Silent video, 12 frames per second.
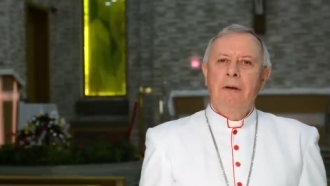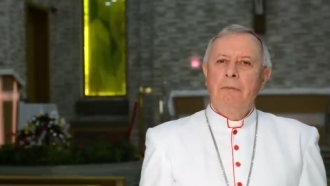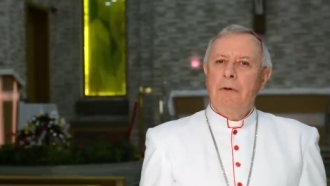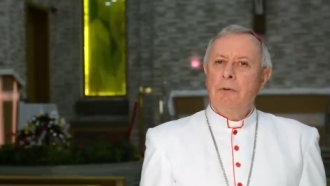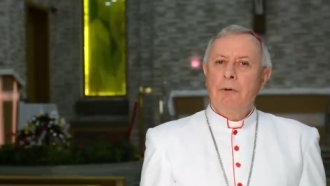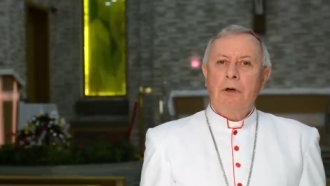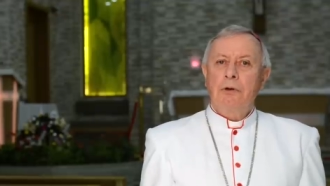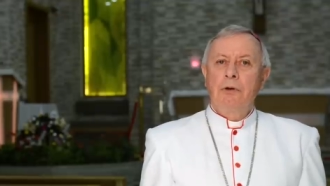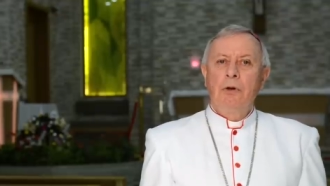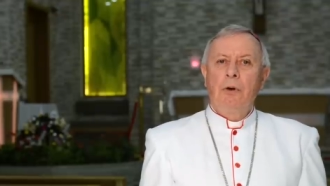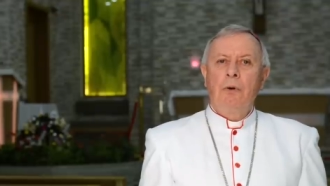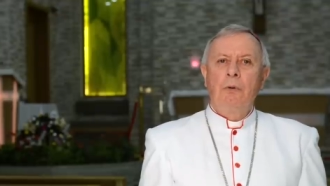We do not
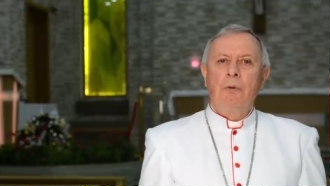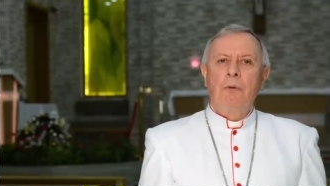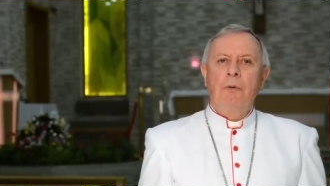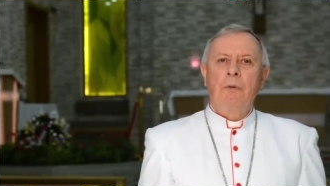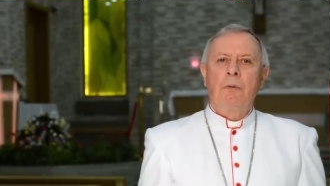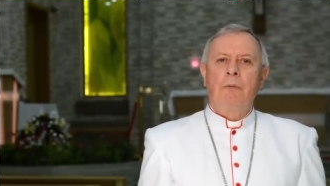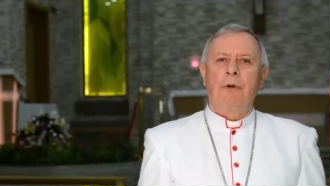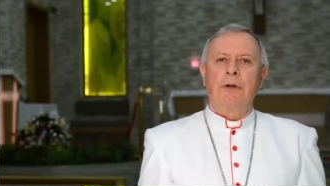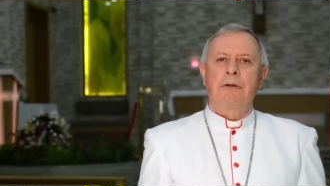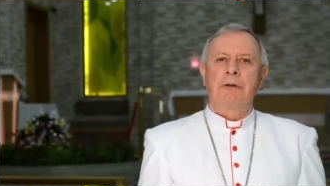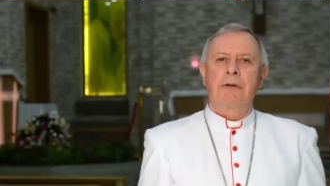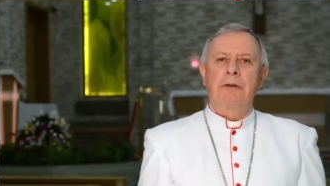know
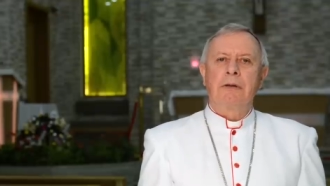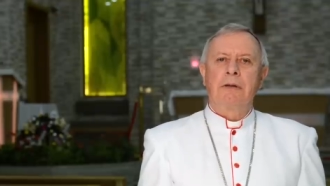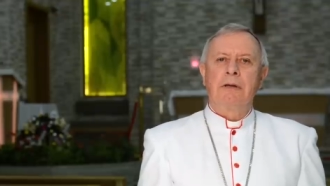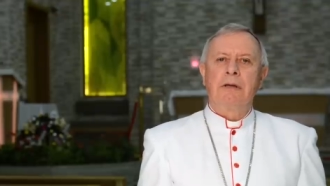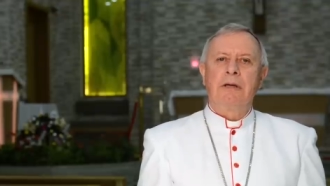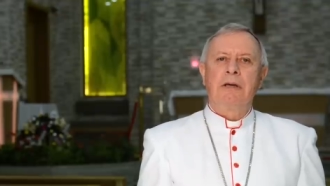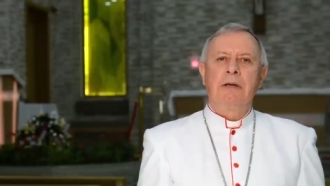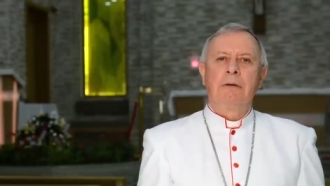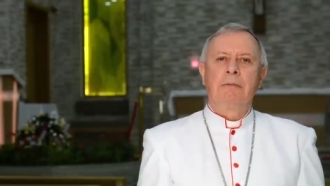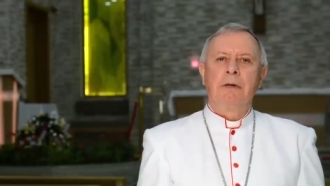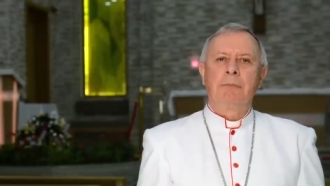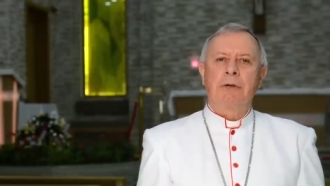what the
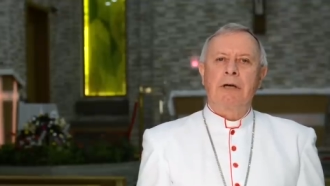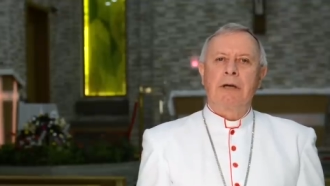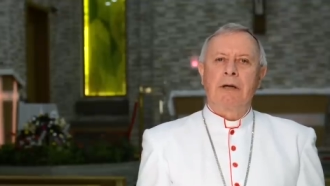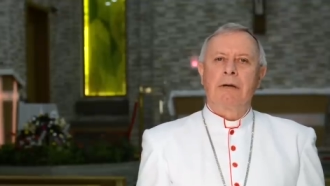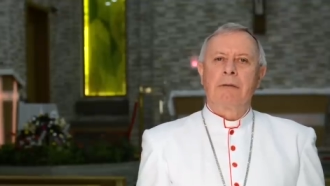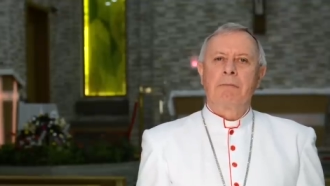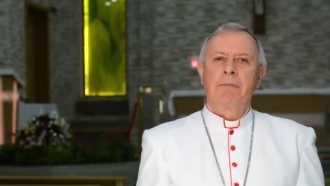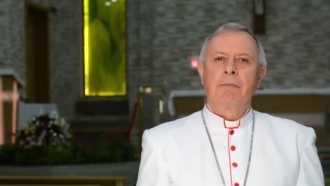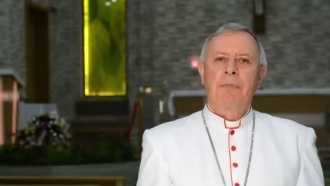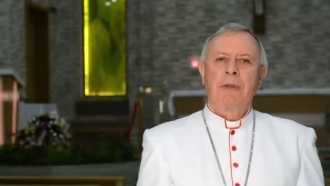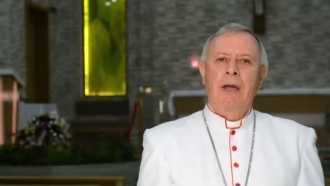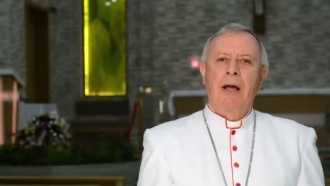year will bring.
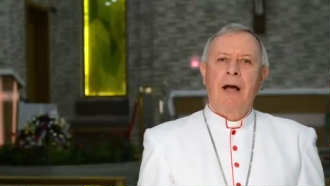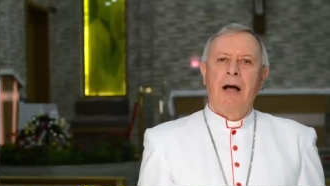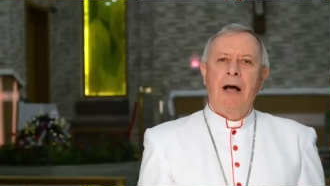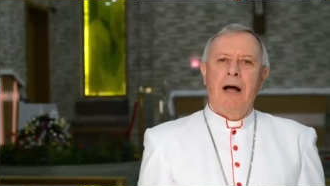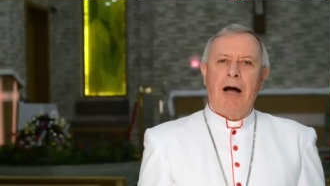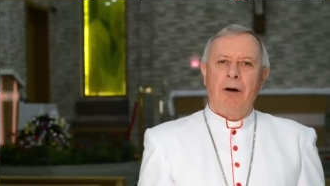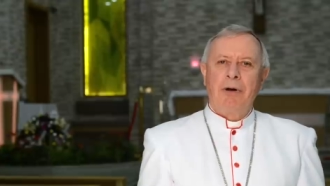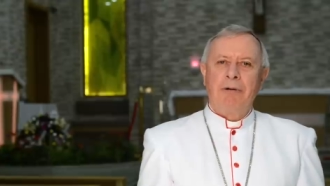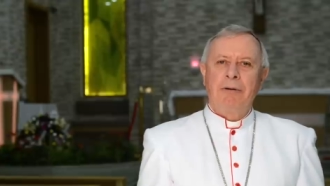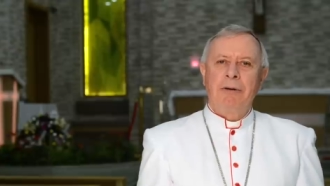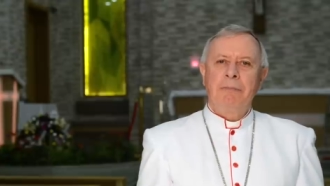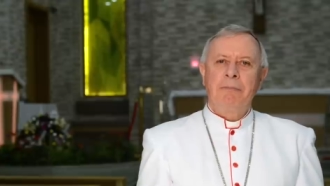
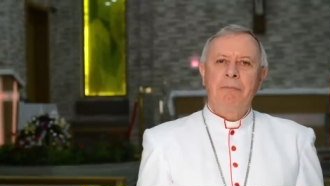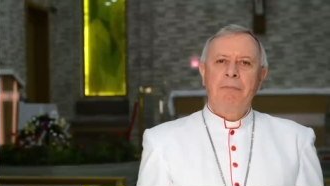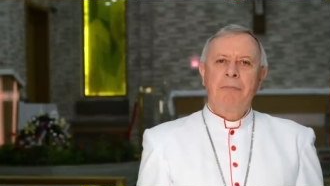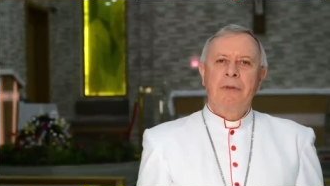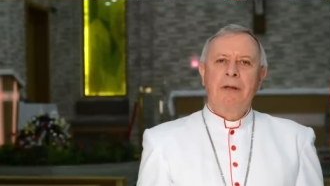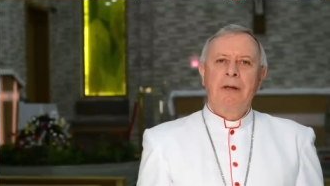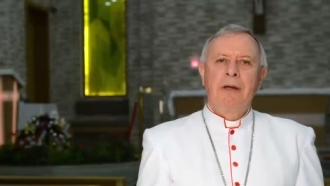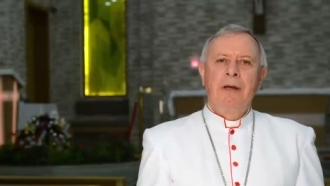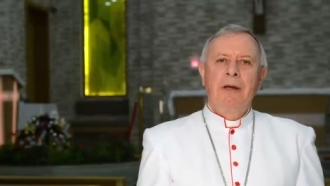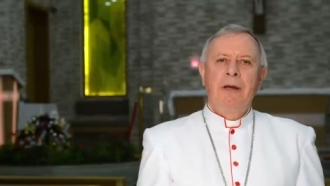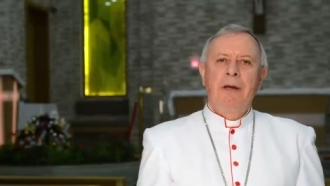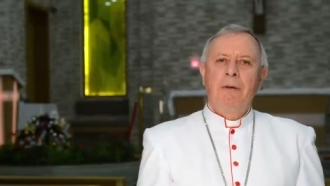However,
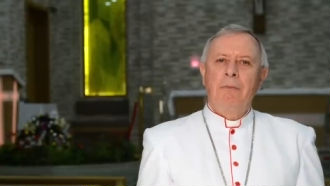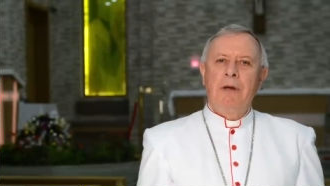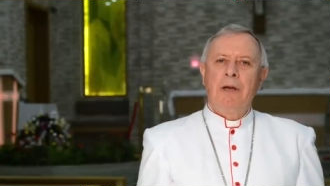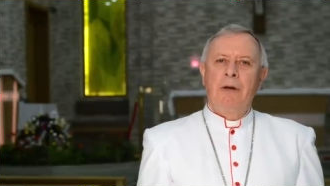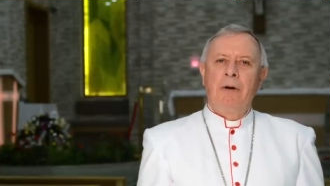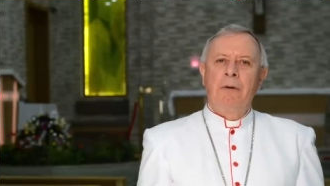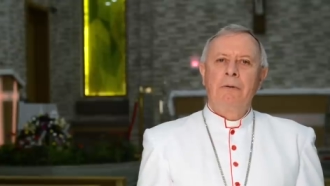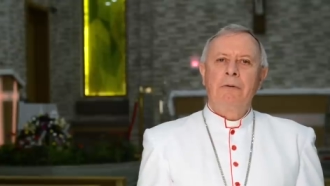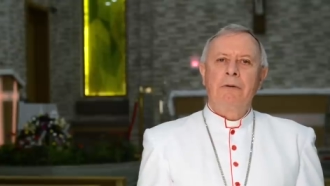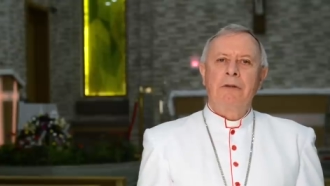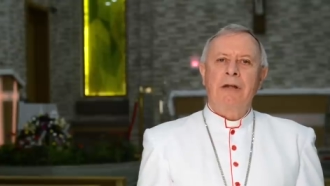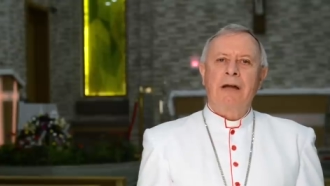we
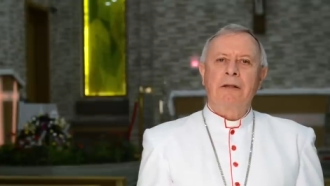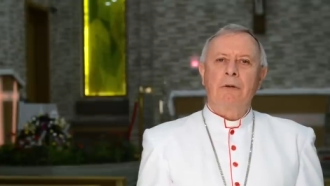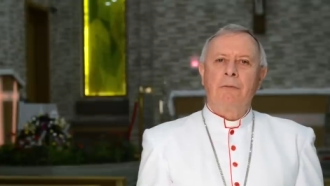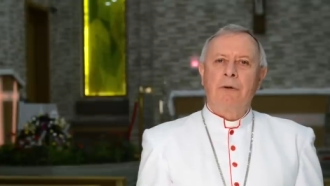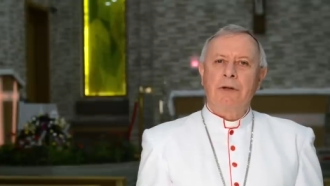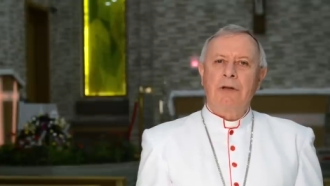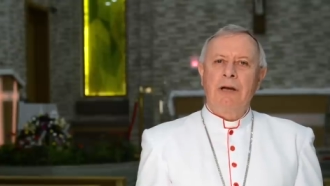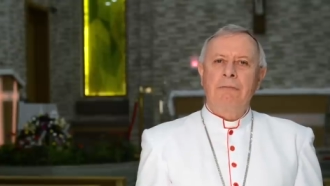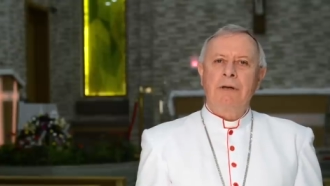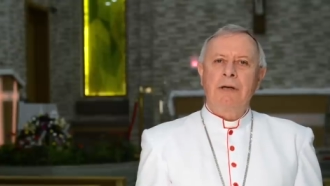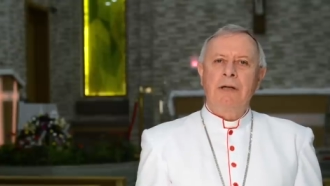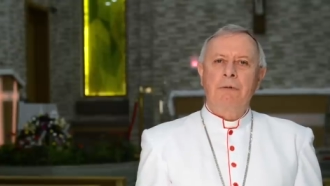know that
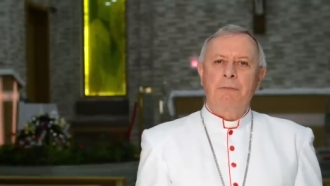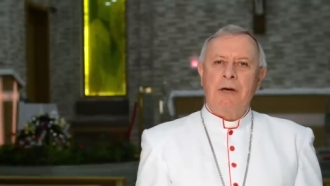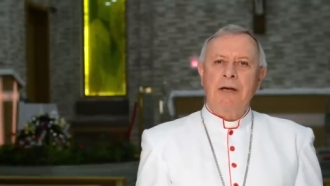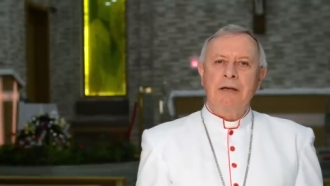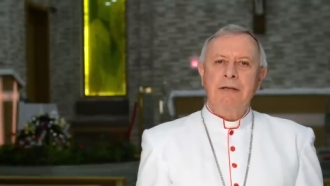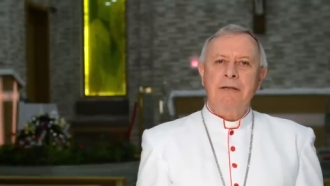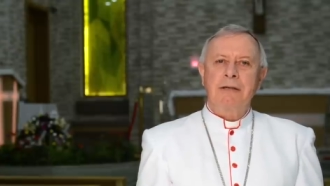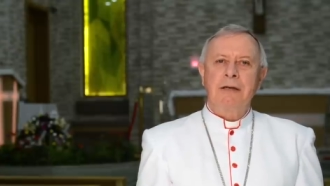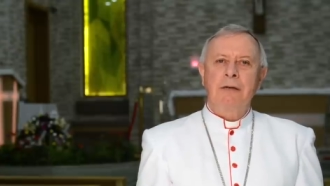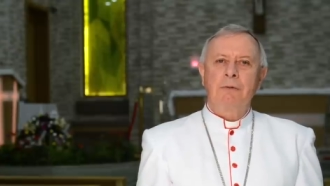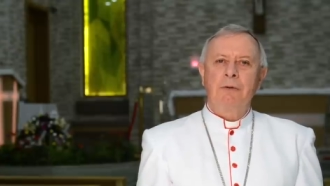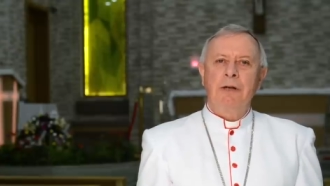whatever it brings,
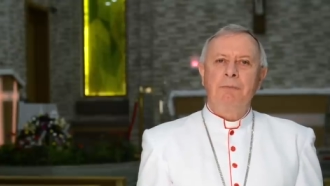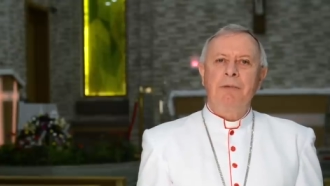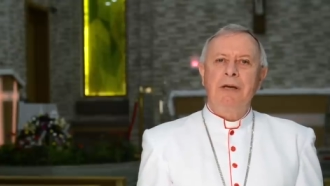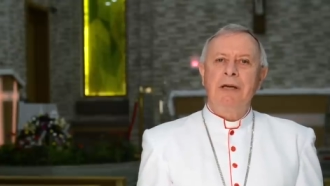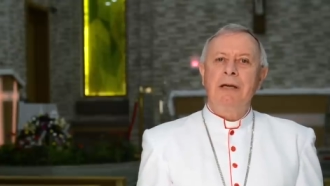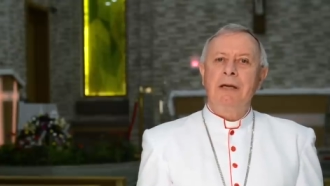it will be